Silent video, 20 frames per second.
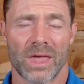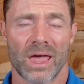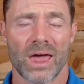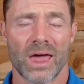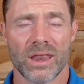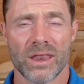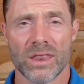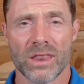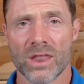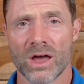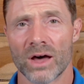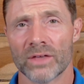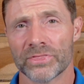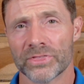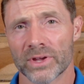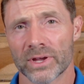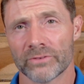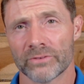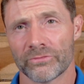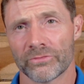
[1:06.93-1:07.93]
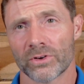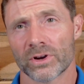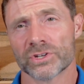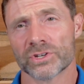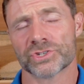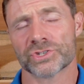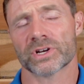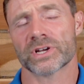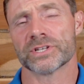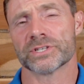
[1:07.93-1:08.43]
and nothing
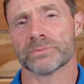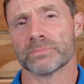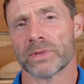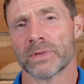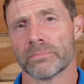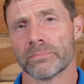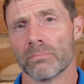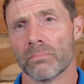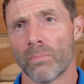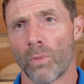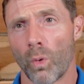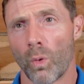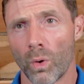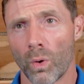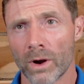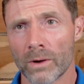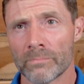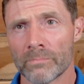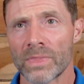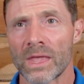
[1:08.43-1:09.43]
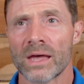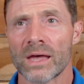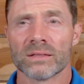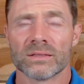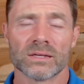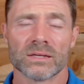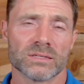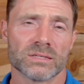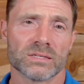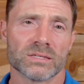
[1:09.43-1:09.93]
frustrates me more
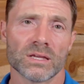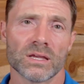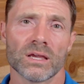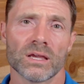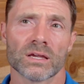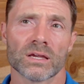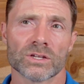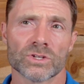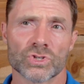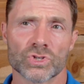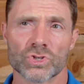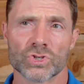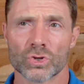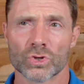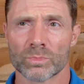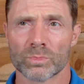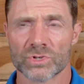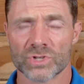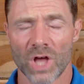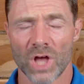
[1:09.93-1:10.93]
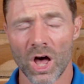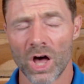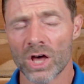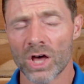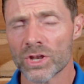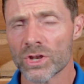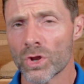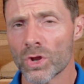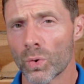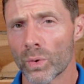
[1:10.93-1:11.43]
than seeing consumers
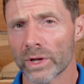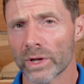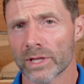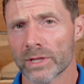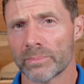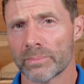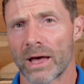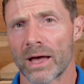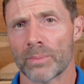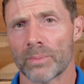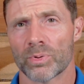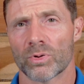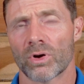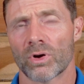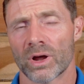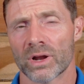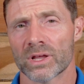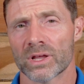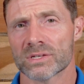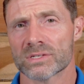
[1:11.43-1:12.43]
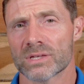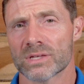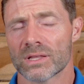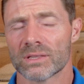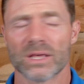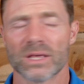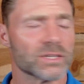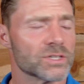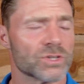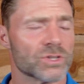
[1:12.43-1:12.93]
unknowingly buy products
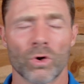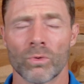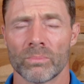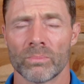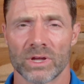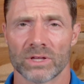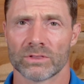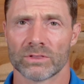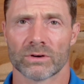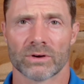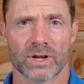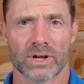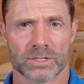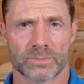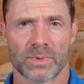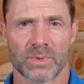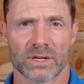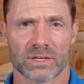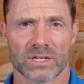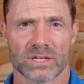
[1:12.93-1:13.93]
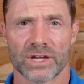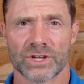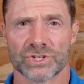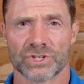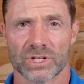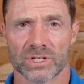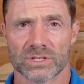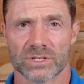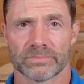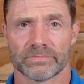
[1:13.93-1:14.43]
that don't meet their
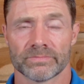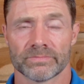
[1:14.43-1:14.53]
expectations.